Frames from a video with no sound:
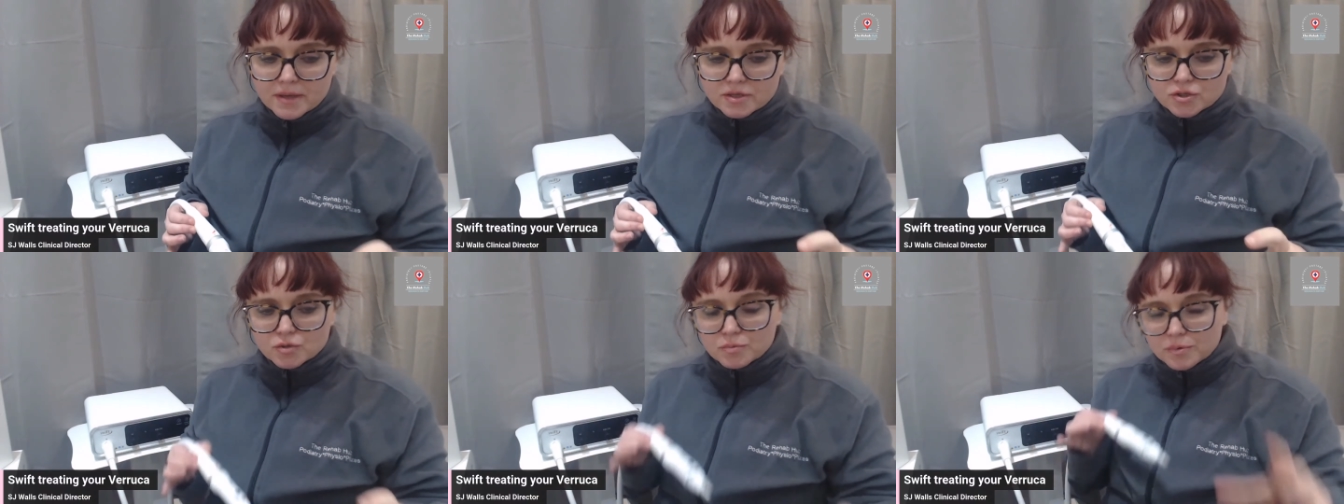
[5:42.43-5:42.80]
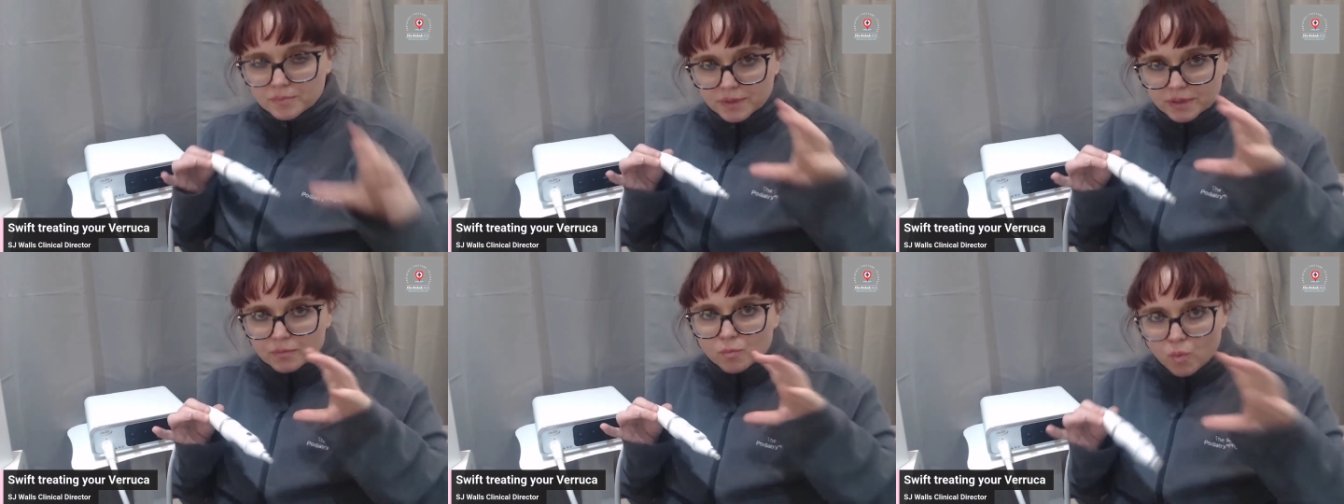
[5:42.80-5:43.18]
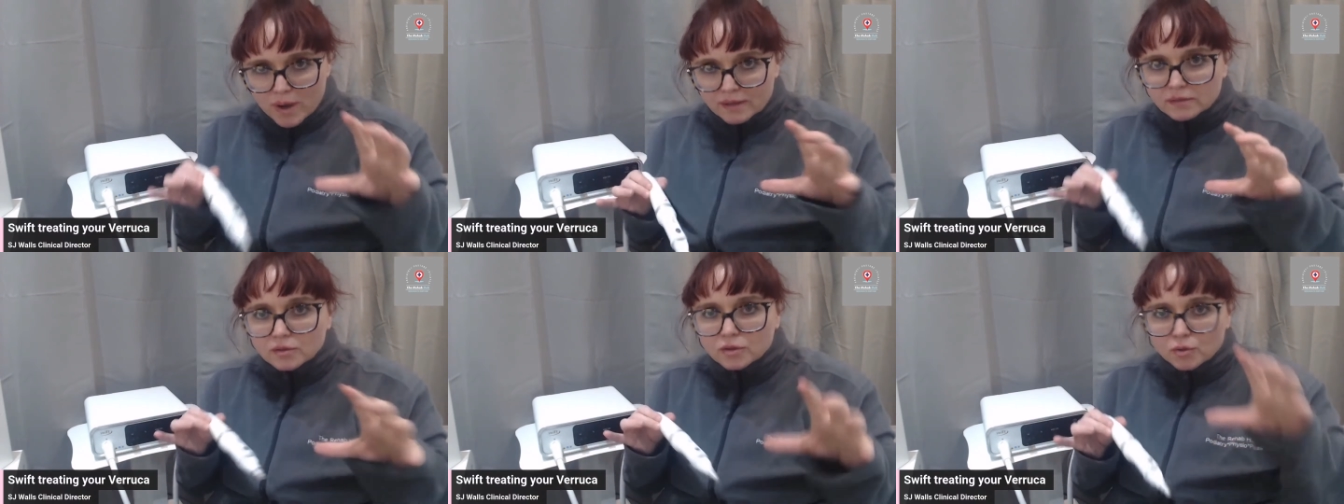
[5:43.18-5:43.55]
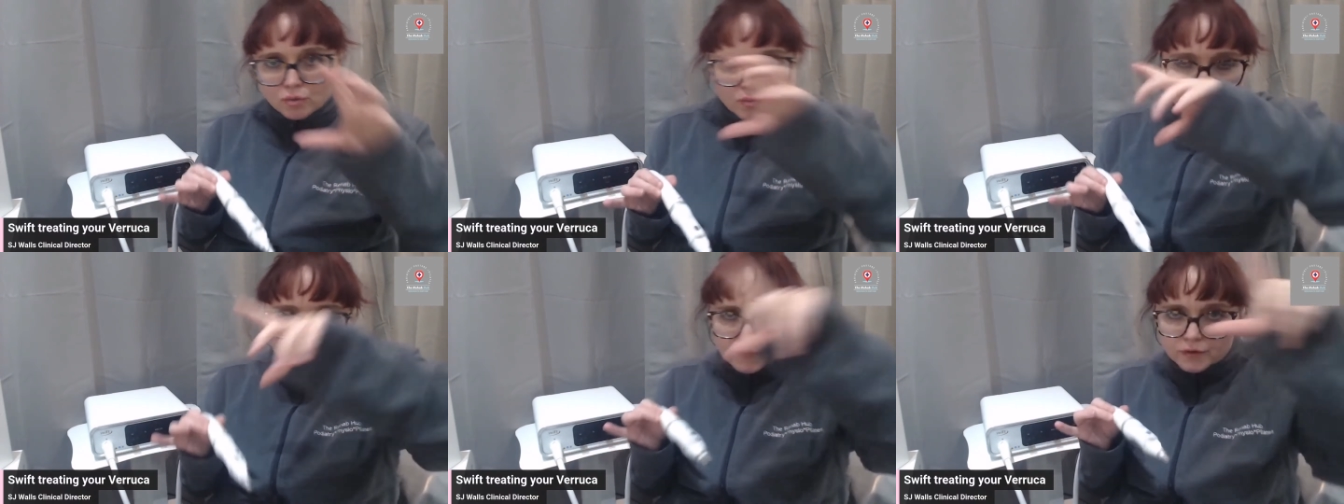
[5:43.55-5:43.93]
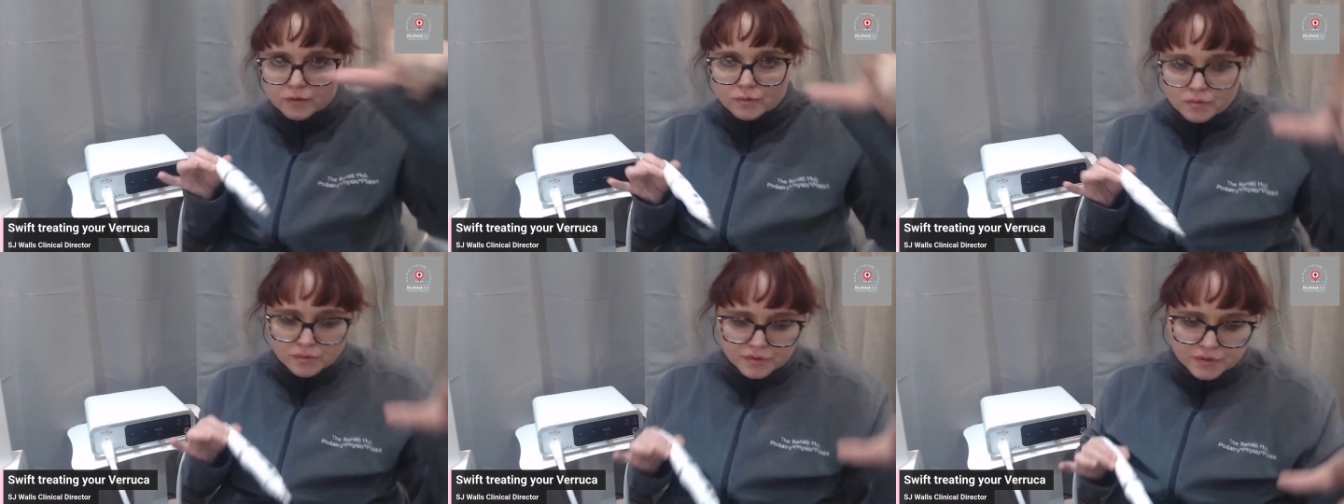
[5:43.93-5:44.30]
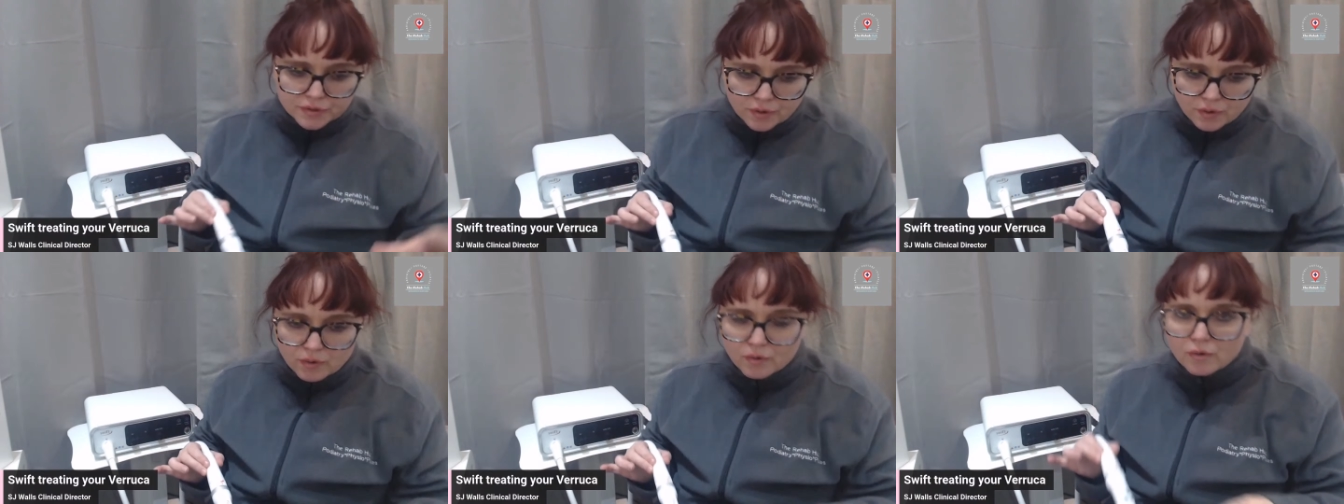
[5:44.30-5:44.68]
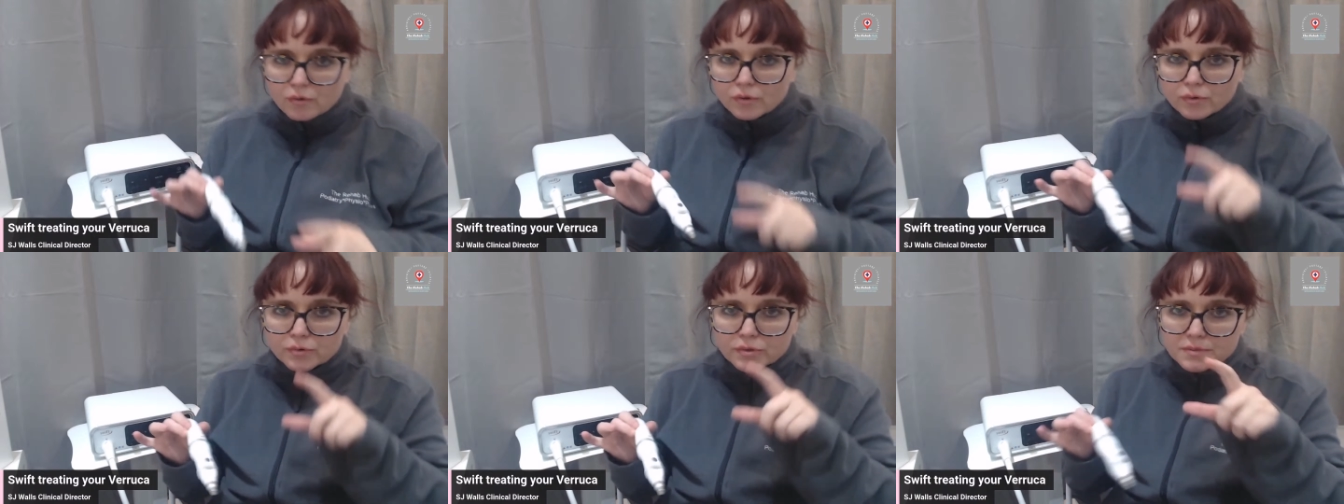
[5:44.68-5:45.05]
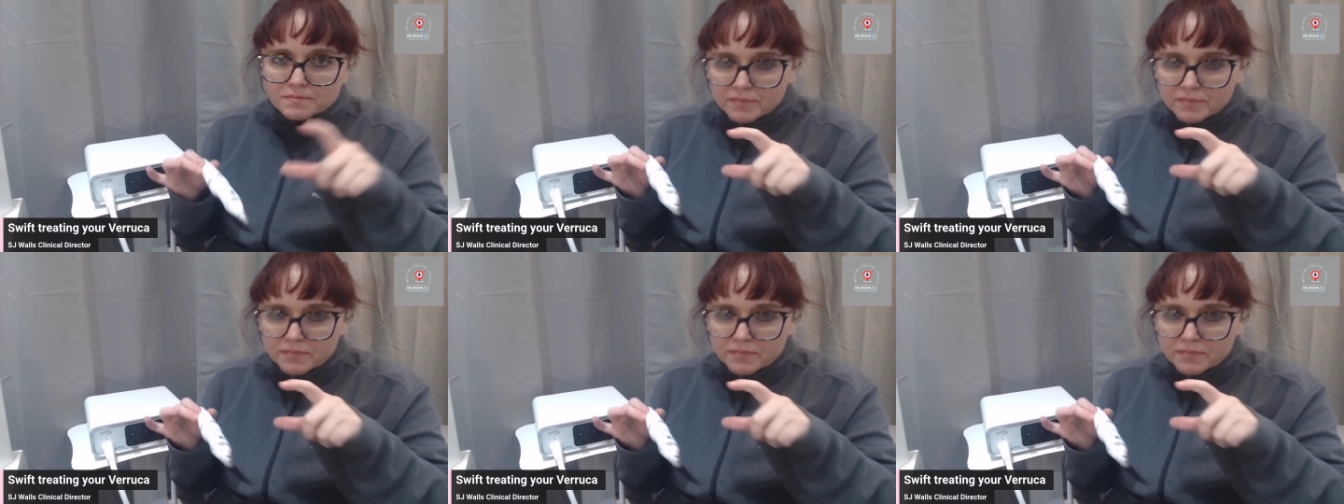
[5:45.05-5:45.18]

So we will go for all those,